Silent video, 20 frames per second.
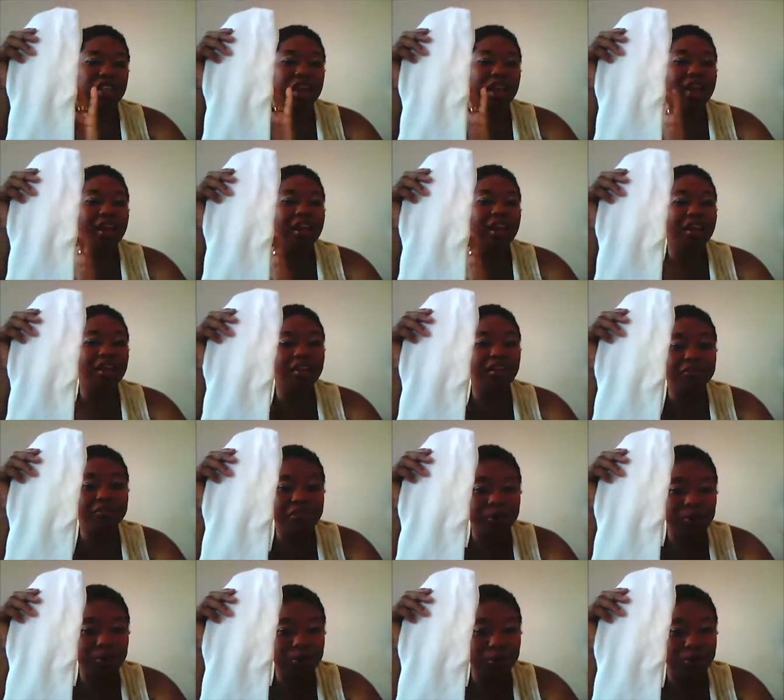I love
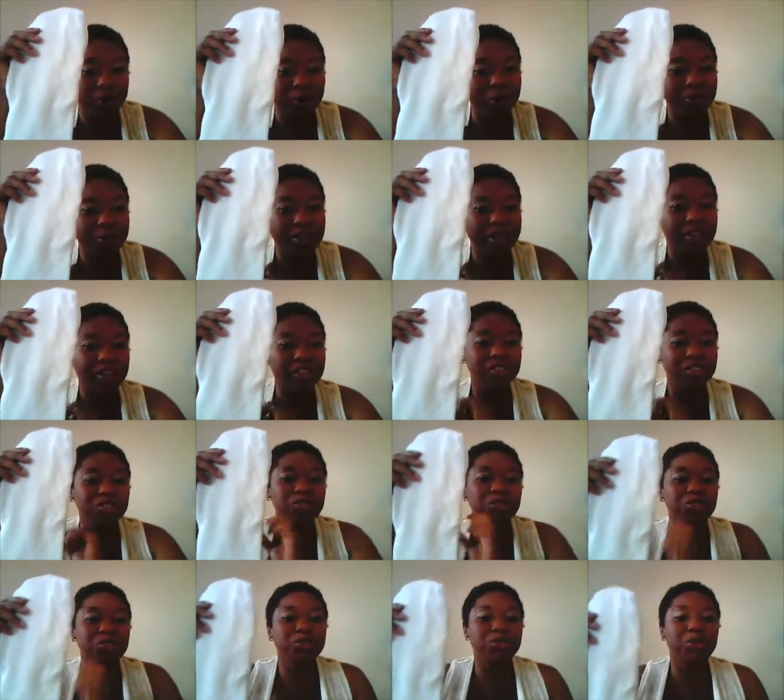this Zorb it is
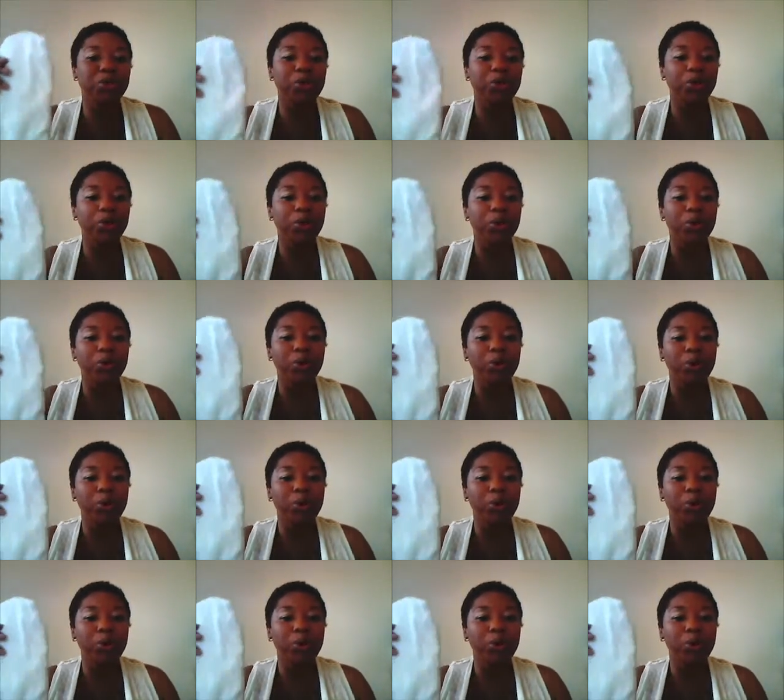so